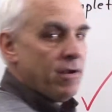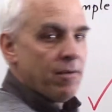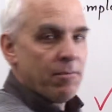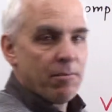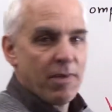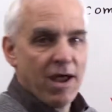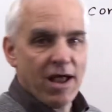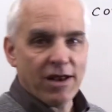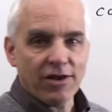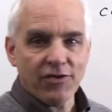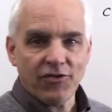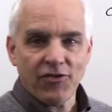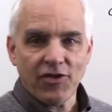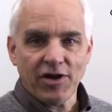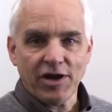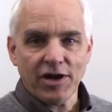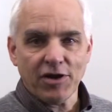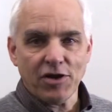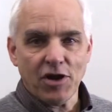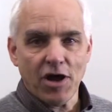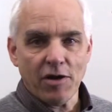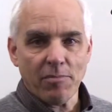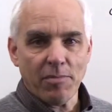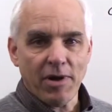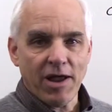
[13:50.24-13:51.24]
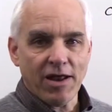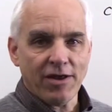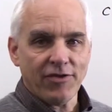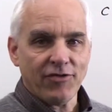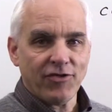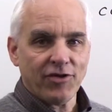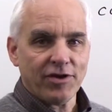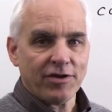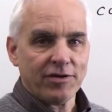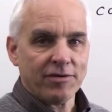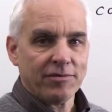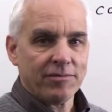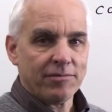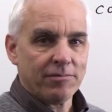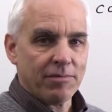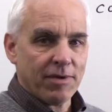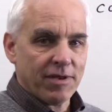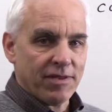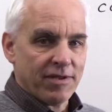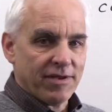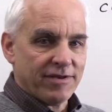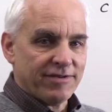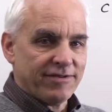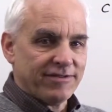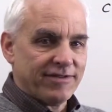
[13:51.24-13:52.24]
balancing and not balancing, but
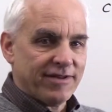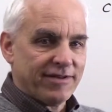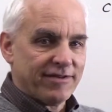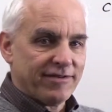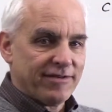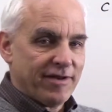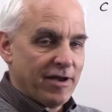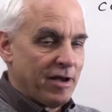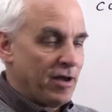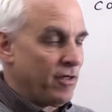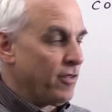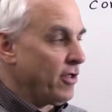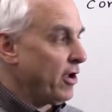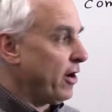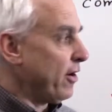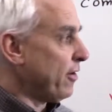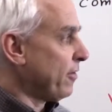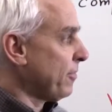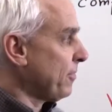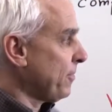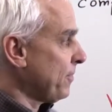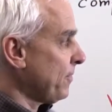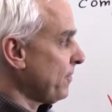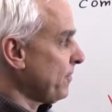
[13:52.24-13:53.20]
it's just sitting there.